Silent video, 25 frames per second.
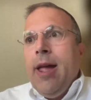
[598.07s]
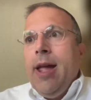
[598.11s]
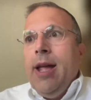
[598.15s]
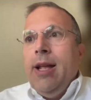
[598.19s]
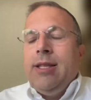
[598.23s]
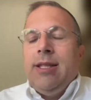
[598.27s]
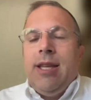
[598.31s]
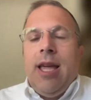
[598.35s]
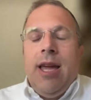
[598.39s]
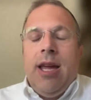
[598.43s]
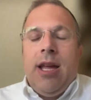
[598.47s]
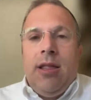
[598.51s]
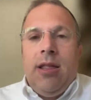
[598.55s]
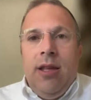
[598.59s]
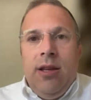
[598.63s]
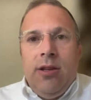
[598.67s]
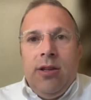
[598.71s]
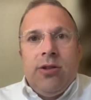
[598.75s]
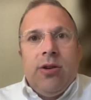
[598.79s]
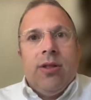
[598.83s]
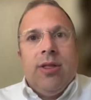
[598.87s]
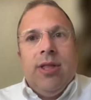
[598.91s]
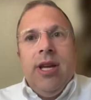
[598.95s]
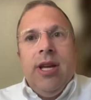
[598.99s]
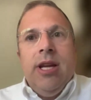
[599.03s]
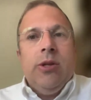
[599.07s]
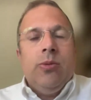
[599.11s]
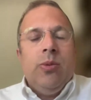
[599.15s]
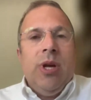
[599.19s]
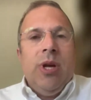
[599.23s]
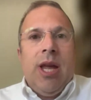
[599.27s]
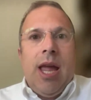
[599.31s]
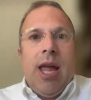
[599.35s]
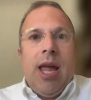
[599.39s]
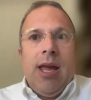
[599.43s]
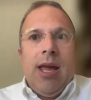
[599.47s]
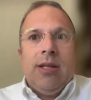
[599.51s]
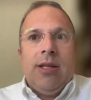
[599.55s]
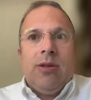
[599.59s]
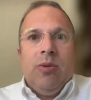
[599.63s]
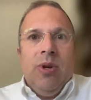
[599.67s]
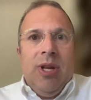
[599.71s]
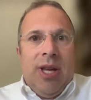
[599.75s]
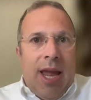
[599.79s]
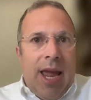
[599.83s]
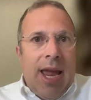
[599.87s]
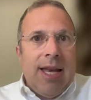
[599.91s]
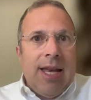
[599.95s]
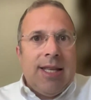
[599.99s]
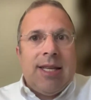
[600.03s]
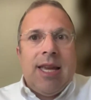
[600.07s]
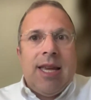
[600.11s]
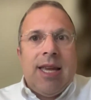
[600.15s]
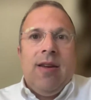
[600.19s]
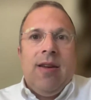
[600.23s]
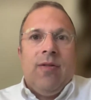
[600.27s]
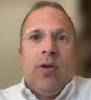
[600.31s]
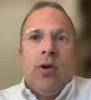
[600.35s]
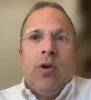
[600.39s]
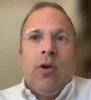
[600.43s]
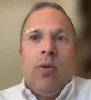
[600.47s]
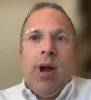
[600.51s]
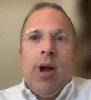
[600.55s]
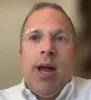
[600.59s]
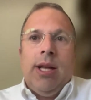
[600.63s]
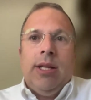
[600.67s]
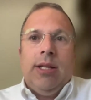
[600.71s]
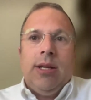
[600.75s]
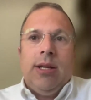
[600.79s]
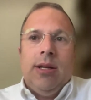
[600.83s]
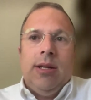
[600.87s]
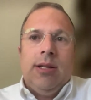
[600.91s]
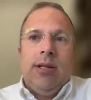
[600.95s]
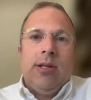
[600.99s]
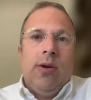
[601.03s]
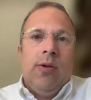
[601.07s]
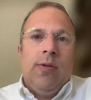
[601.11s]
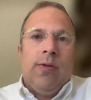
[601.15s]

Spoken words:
It's like these are things we can't take for granted.